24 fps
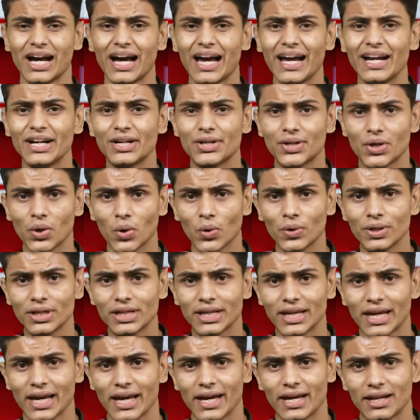I
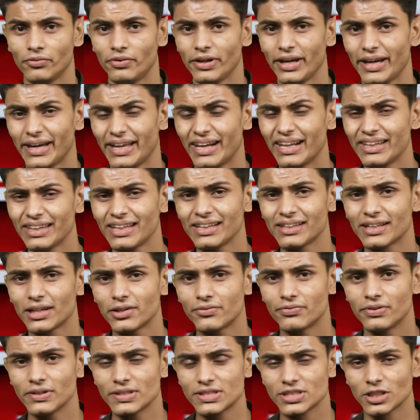don't care. Wear anything
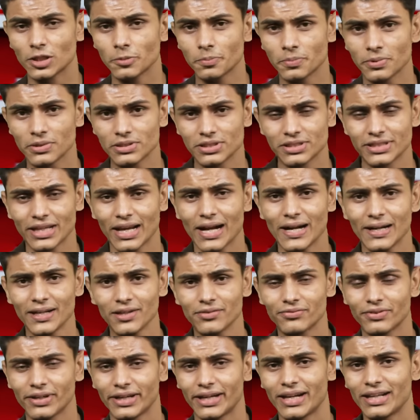that fits your
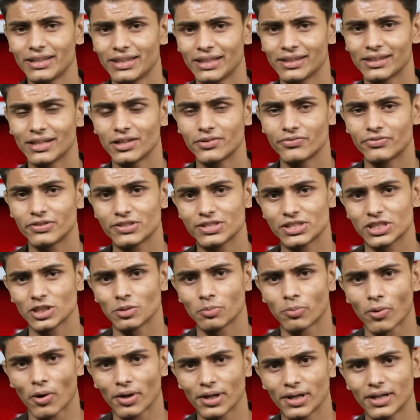personality, wear anything that fits
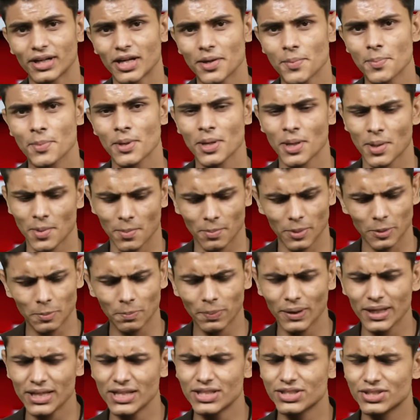your body type,
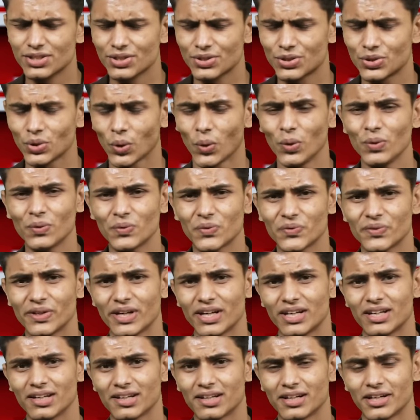but please don't
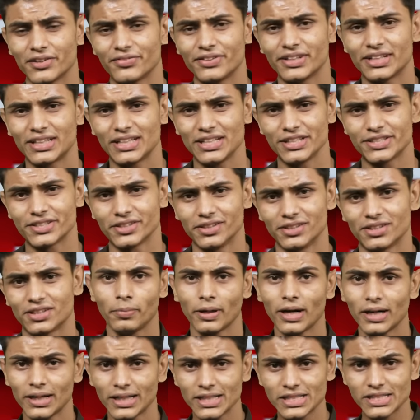wear a graphic t-shirt.
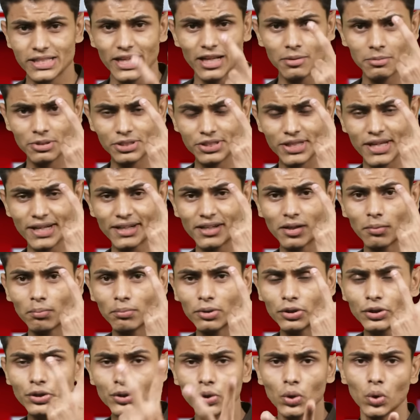Party style mistake
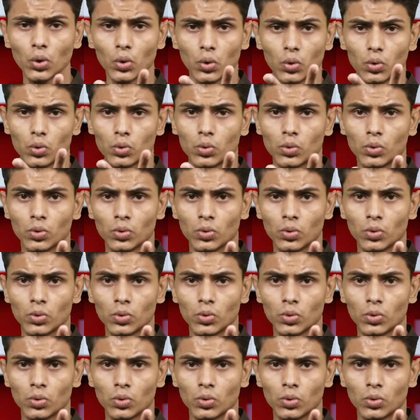number 2,